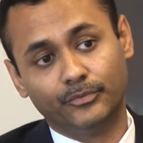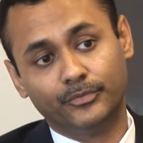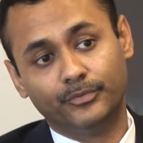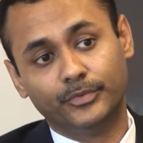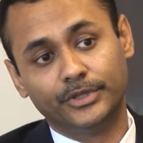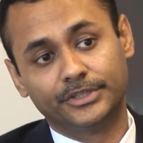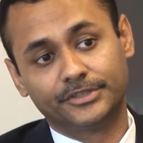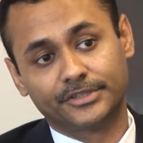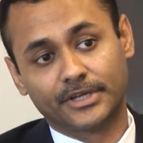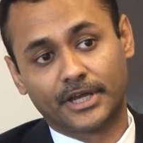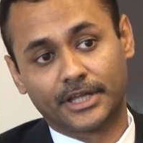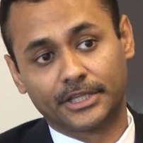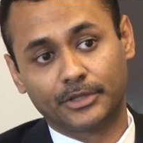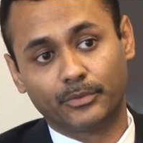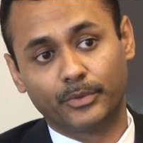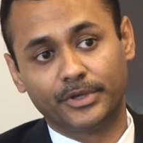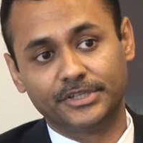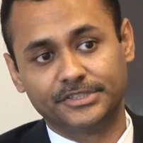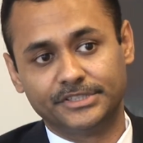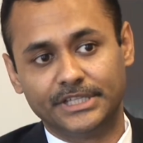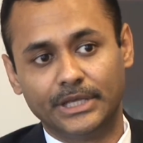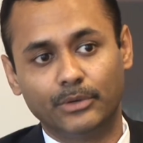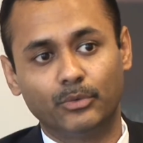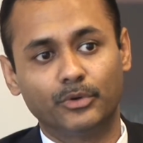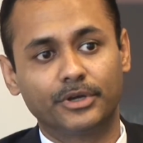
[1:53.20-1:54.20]
which
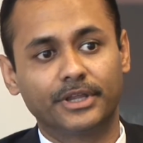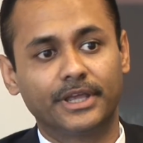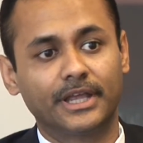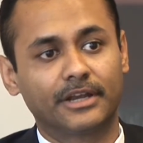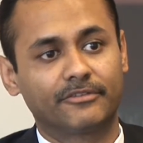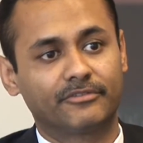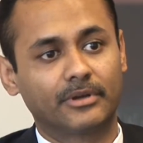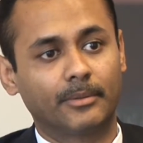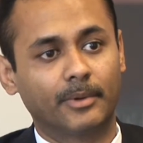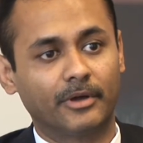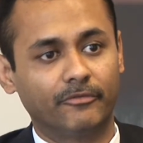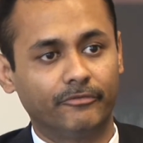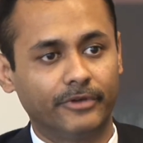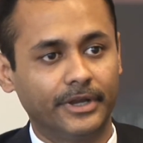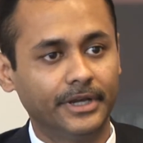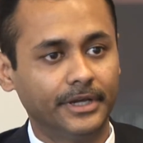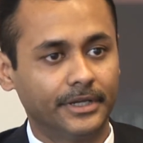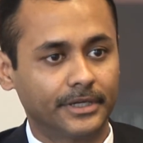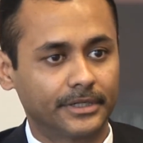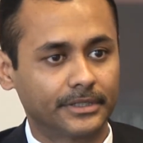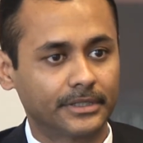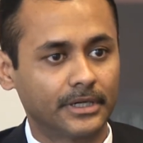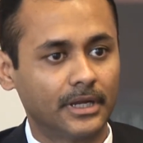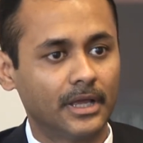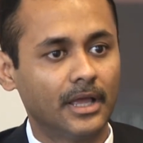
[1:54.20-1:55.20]
otherwise they would get from a
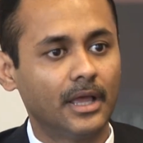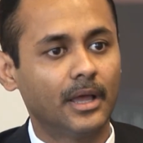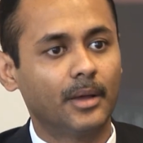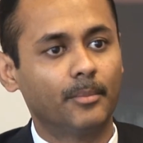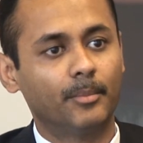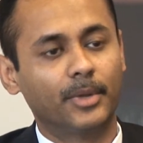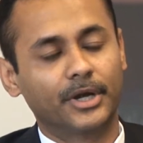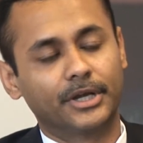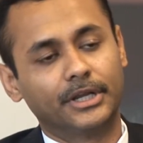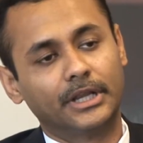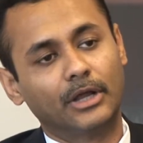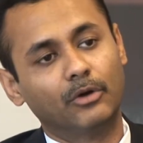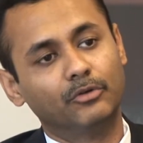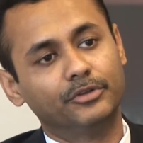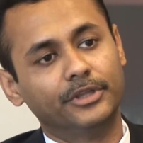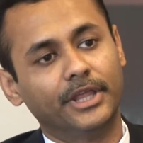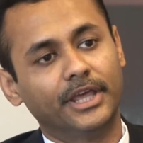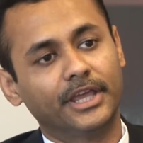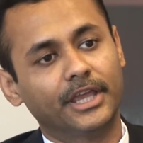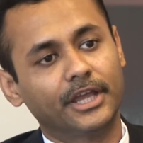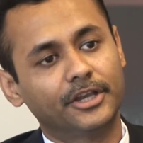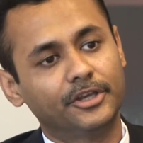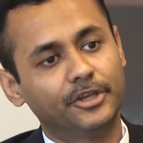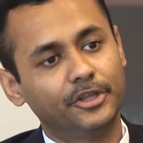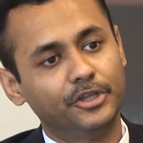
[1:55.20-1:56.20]
vendor. But now they
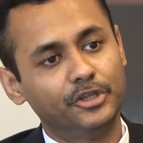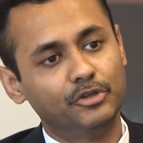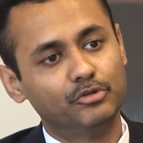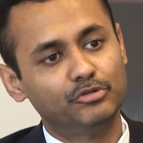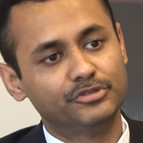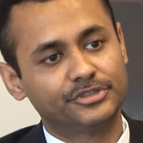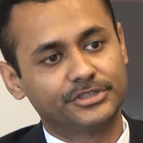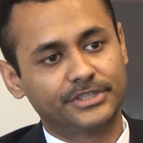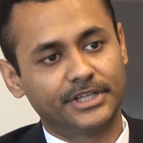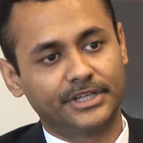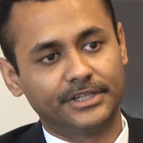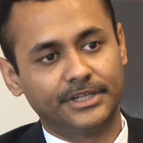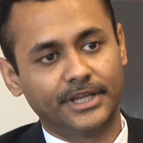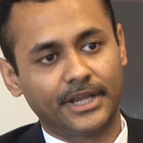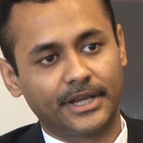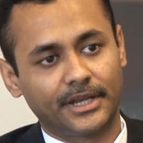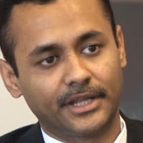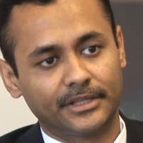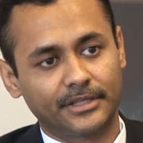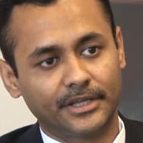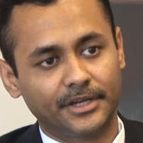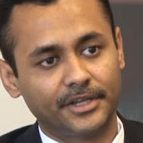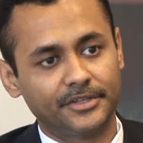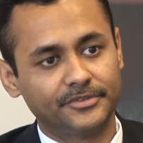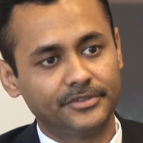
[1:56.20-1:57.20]
get to use the data
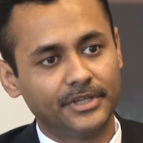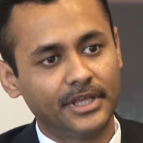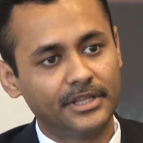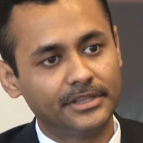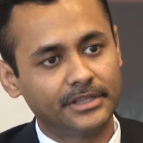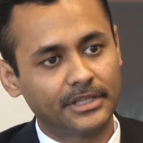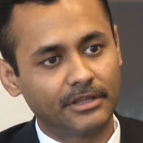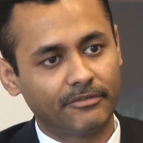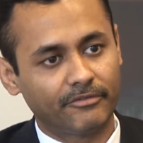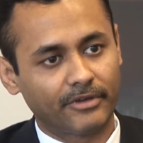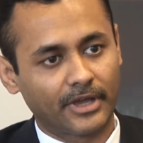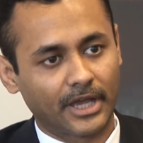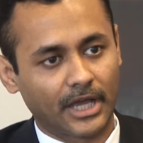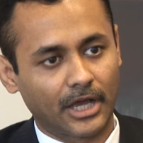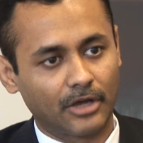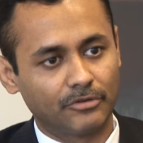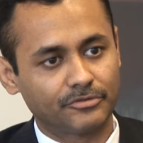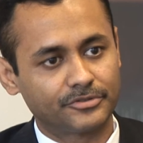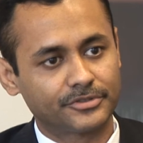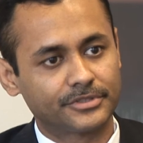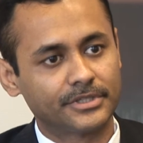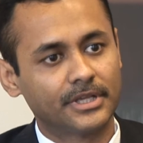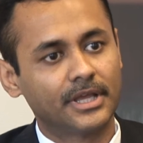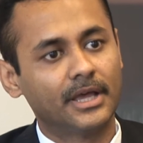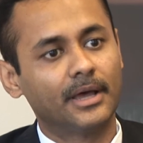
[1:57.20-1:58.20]
that is in the
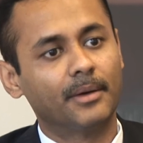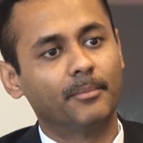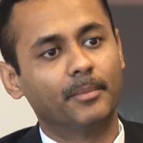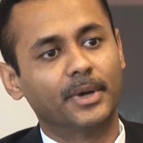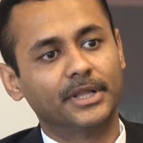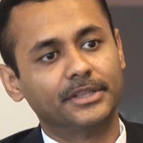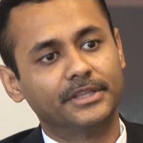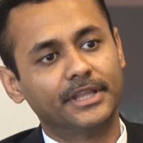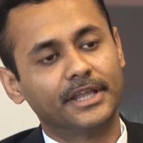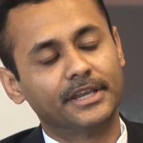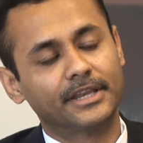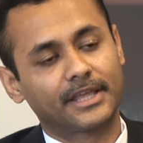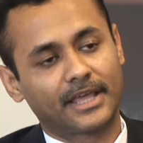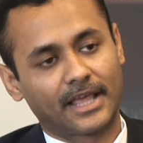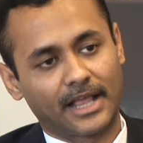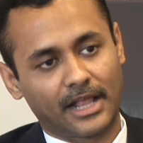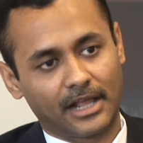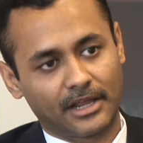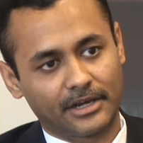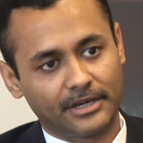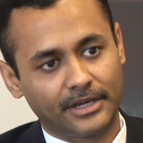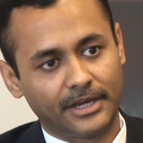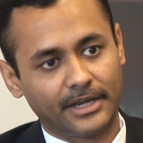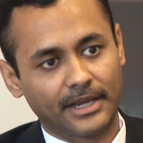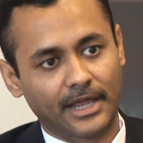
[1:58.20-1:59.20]
warehouse, but then
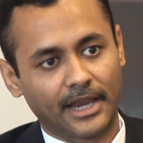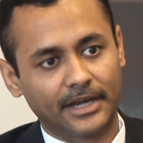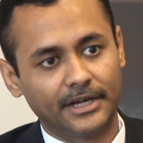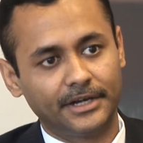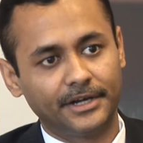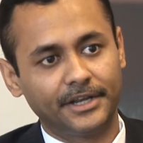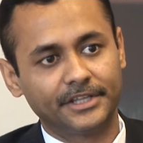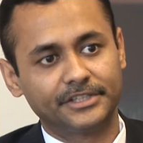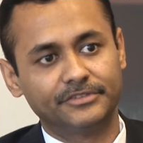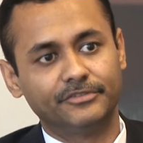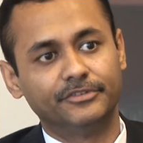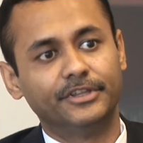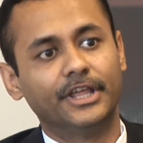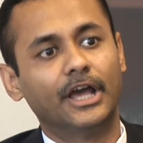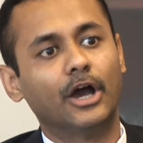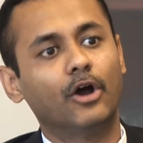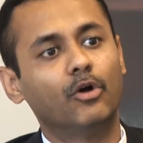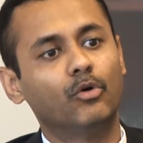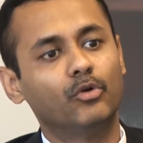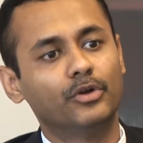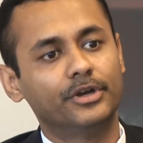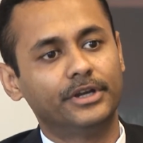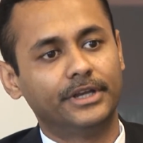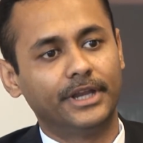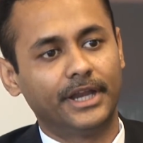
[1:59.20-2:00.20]
calculate analytics with their
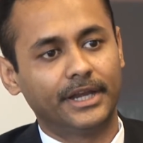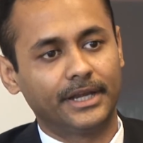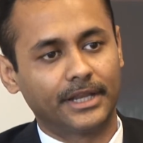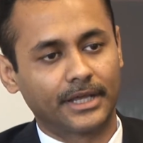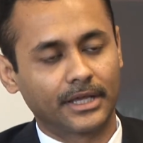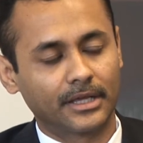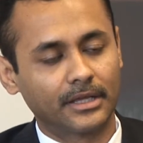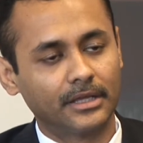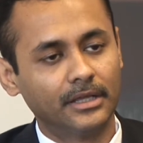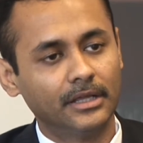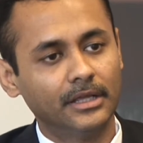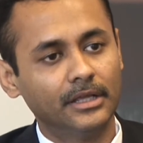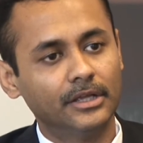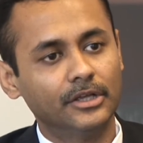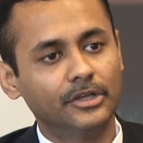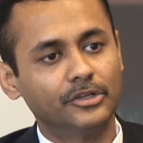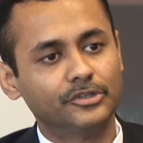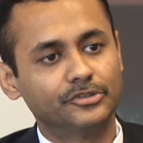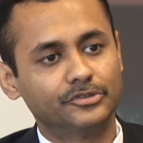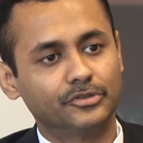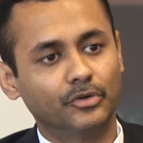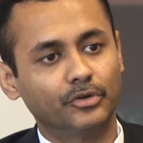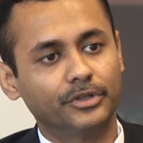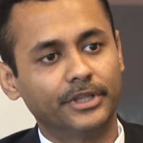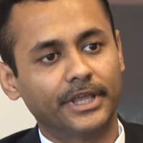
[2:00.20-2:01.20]
own data
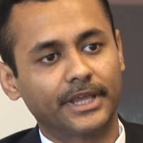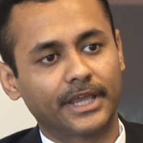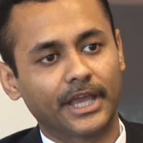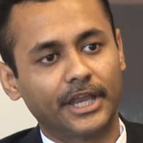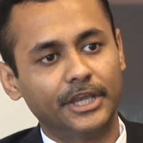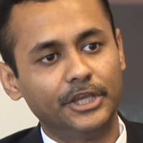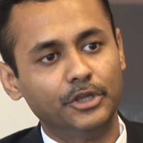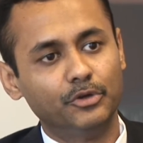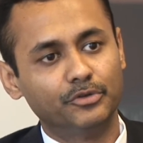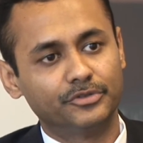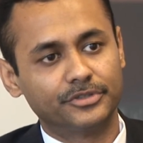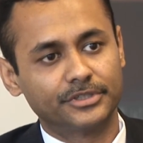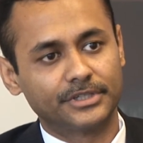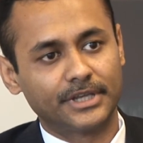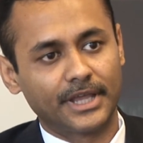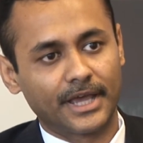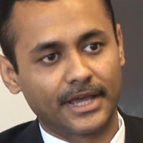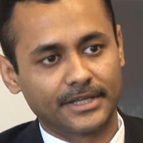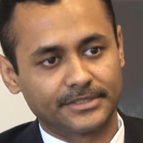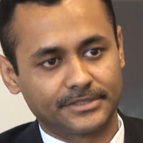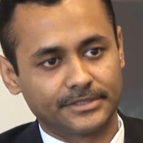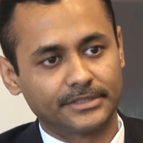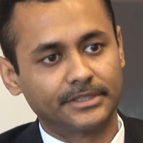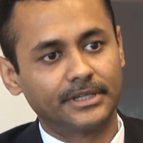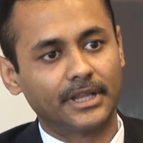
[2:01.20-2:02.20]
so they can use it
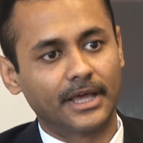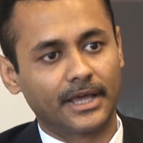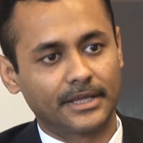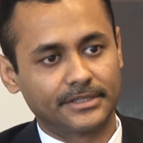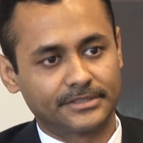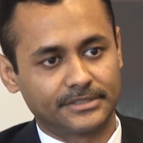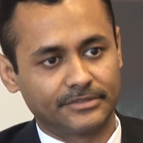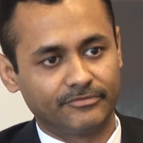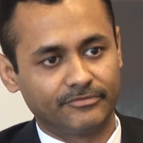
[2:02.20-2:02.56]
as an, as a